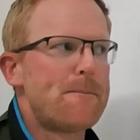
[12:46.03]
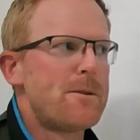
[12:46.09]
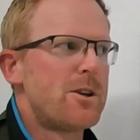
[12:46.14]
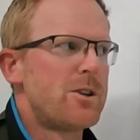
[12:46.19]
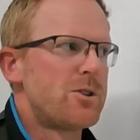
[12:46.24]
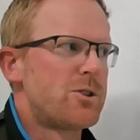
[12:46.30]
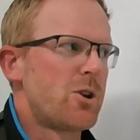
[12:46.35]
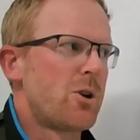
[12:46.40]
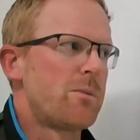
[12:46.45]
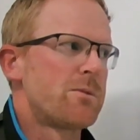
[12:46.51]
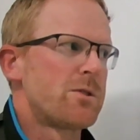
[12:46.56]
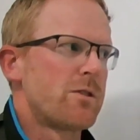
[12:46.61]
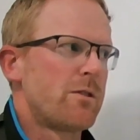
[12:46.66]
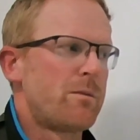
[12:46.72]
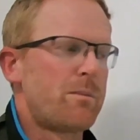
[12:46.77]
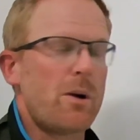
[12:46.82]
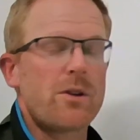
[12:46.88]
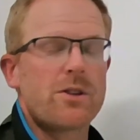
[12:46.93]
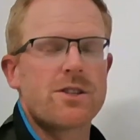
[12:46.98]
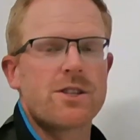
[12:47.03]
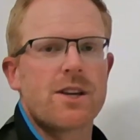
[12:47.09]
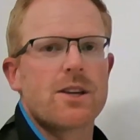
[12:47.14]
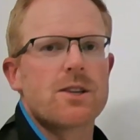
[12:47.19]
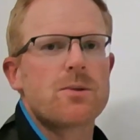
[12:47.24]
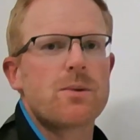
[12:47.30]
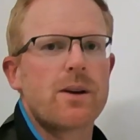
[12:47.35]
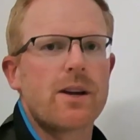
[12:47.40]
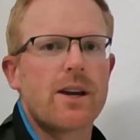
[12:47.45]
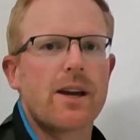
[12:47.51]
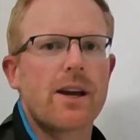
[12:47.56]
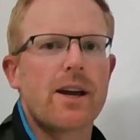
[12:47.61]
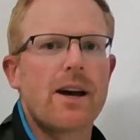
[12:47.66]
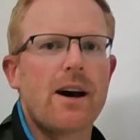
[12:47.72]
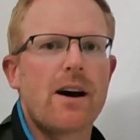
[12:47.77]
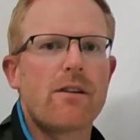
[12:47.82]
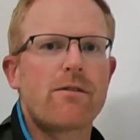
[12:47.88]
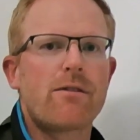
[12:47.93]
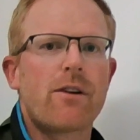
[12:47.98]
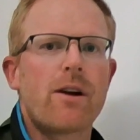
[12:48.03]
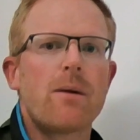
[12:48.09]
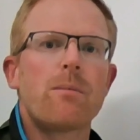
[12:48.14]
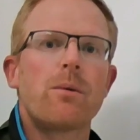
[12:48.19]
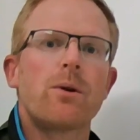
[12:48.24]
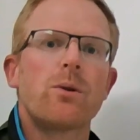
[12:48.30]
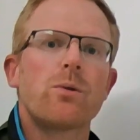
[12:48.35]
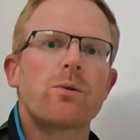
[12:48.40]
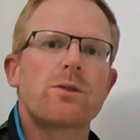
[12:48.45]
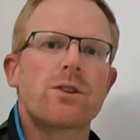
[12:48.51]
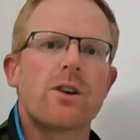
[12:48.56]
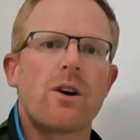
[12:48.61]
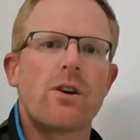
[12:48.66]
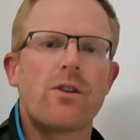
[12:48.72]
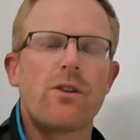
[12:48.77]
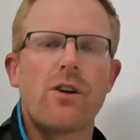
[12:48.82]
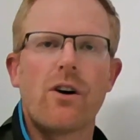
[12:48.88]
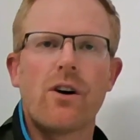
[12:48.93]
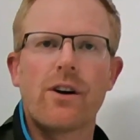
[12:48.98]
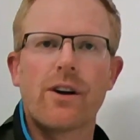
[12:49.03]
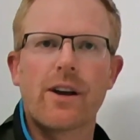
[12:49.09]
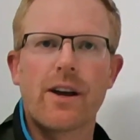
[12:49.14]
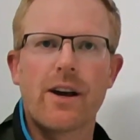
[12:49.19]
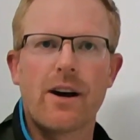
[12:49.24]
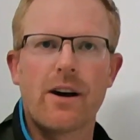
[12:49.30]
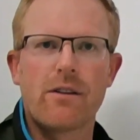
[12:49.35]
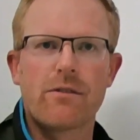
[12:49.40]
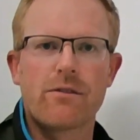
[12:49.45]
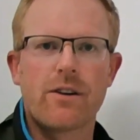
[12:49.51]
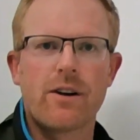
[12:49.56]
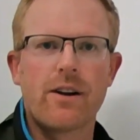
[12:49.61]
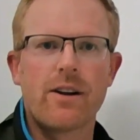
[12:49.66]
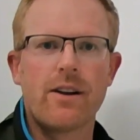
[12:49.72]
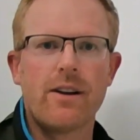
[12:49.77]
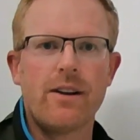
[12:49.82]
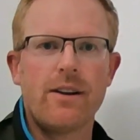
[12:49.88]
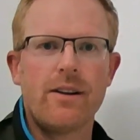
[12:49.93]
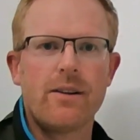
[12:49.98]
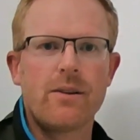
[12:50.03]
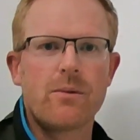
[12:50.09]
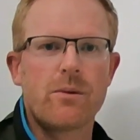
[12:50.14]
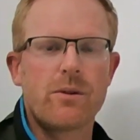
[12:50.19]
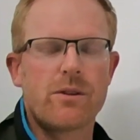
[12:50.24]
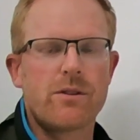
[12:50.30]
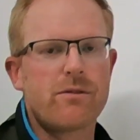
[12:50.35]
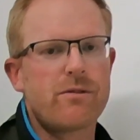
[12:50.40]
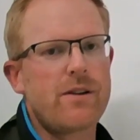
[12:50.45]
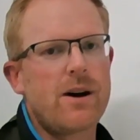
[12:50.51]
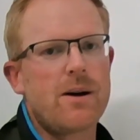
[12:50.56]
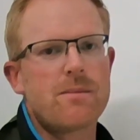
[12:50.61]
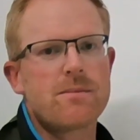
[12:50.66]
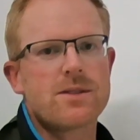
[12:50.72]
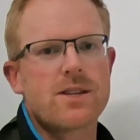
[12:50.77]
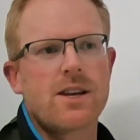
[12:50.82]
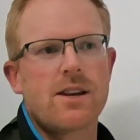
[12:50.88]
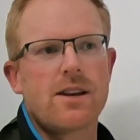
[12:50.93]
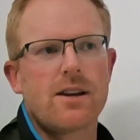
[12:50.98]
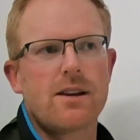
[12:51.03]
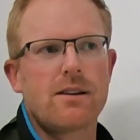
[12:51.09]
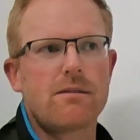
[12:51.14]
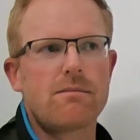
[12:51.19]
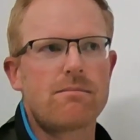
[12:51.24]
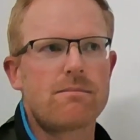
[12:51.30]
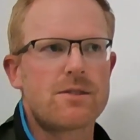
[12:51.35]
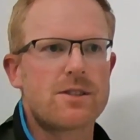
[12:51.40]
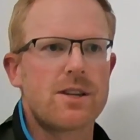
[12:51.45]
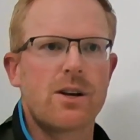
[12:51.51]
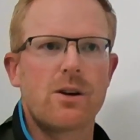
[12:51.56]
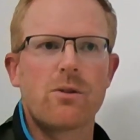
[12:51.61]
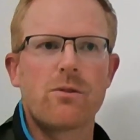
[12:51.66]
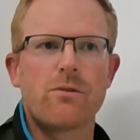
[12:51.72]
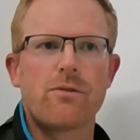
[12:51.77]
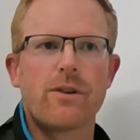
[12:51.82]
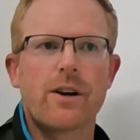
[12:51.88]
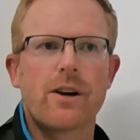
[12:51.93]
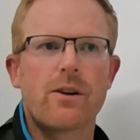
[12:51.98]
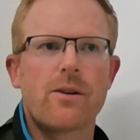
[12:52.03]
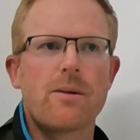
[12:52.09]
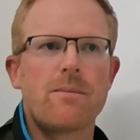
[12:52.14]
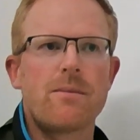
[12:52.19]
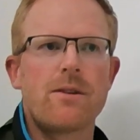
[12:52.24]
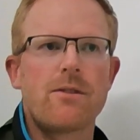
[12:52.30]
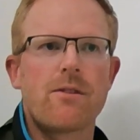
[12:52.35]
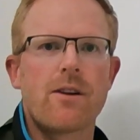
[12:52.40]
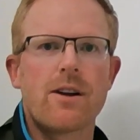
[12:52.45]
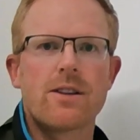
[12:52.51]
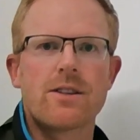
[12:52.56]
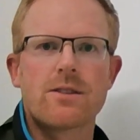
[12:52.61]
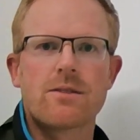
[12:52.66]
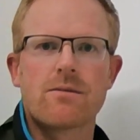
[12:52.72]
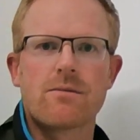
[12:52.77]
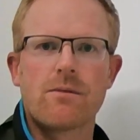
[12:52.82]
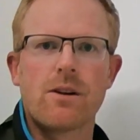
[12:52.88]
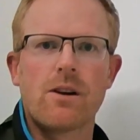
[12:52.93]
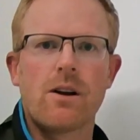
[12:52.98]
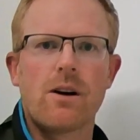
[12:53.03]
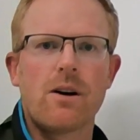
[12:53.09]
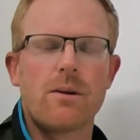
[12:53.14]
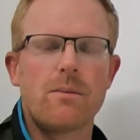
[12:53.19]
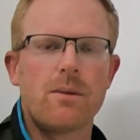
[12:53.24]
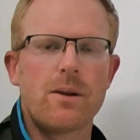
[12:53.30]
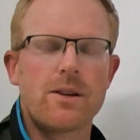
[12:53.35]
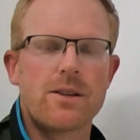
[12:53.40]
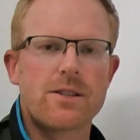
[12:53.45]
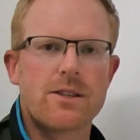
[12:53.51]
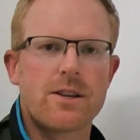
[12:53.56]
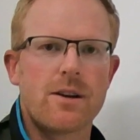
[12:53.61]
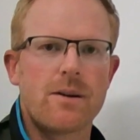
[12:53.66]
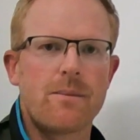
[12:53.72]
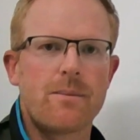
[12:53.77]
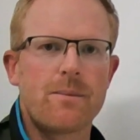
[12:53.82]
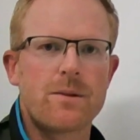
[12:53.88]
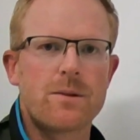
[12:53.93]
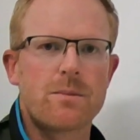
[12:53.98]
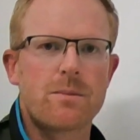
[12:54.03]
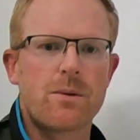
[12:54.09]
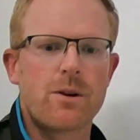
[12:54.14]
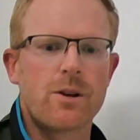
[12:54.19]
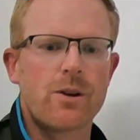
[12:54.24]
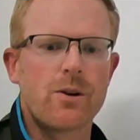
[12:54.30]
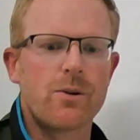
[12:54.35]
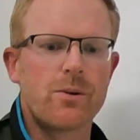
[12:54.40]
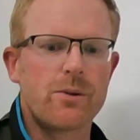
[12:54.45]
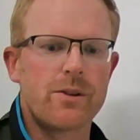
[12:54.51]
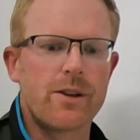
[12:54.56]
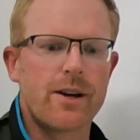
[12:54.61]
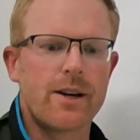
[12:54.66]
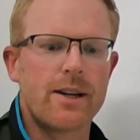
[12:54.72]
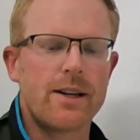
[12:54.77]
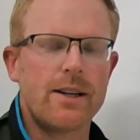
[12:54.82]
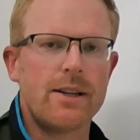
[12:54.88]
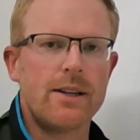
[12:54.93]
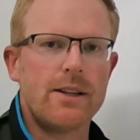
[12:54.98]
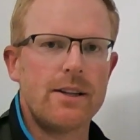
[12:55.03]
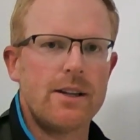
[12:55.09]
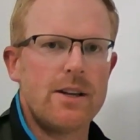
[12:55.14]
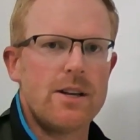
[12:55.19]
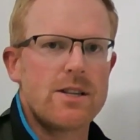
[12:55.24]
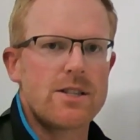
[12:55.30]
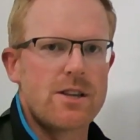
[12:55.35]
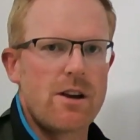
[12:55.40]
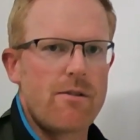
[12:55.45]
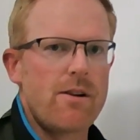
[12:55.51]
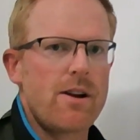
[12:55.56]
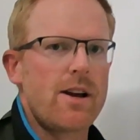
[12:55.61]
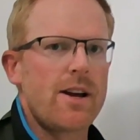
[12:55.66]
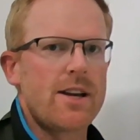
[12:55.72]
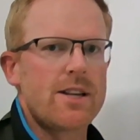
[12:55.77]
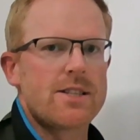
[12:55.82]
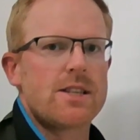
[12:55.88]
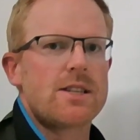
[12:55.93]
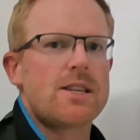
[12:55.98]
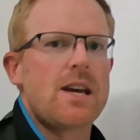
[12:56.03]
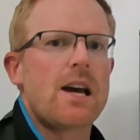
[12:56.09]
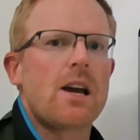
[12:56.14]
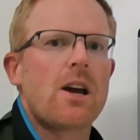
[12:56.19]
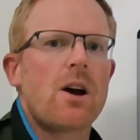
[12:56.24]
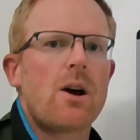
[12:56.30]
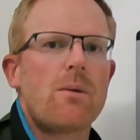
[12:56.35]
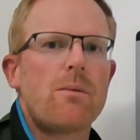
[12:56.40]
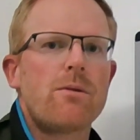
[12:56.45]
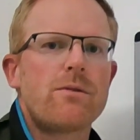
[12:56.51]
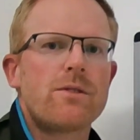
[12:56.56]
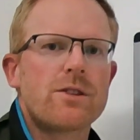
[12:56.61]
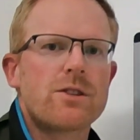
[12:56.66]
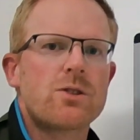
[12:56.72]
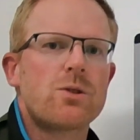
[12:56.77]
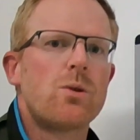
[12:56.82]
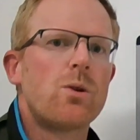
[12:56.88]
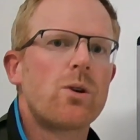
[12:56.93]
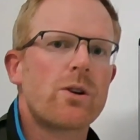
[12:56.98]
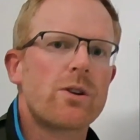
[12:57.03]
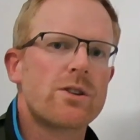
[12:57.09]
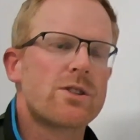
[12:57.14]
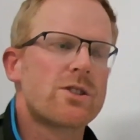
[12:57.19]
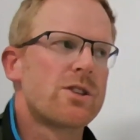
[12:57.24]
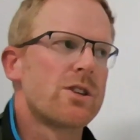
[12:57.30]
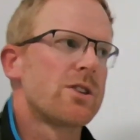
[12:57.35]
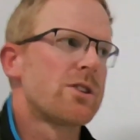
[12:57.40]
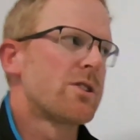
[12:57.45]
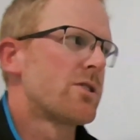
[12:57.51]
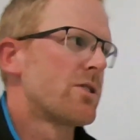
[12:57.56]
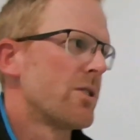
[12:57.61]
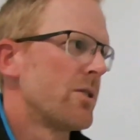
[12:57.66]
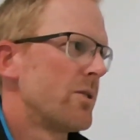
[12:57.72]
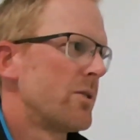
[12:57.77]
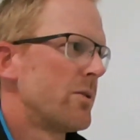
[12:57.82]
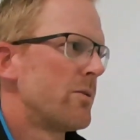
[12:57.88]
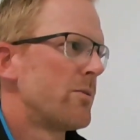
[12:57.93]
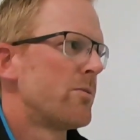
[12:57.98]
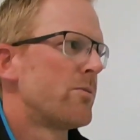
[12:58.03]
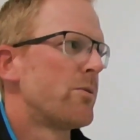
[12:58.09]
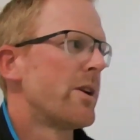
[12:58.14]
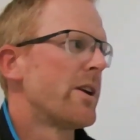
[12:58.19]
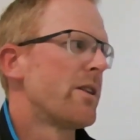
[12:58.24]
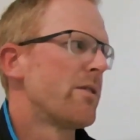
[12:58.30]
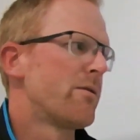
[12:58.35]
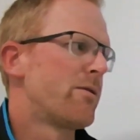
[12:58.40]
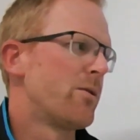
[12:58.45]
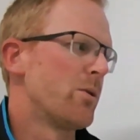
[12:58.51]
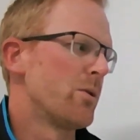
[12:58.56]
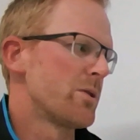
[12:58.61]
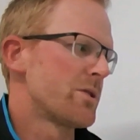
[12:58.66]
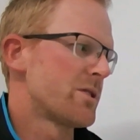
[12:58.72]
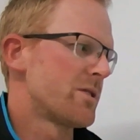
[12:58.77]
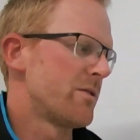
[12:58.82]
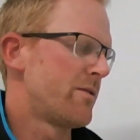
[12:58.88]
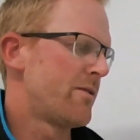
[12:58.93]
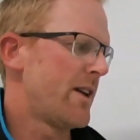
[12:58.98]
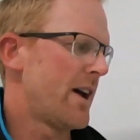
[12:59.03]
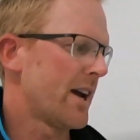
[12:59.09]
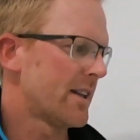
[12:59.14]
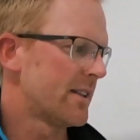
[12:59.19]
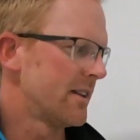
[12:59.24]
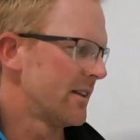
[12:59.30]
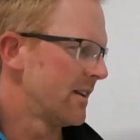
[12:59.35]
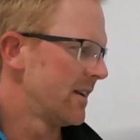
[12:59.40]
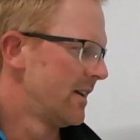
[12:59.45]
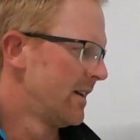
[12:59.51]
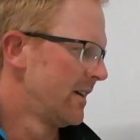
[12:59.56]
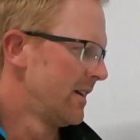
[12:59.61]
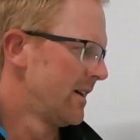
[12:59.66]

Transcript: in terms of both 6-week in calf rate, but also not in calf rate, with the farms getting single-figure empty rates reliably. So it's a pretty cool thing. So really, I guess the take home of this talk is just to reinforce the fact that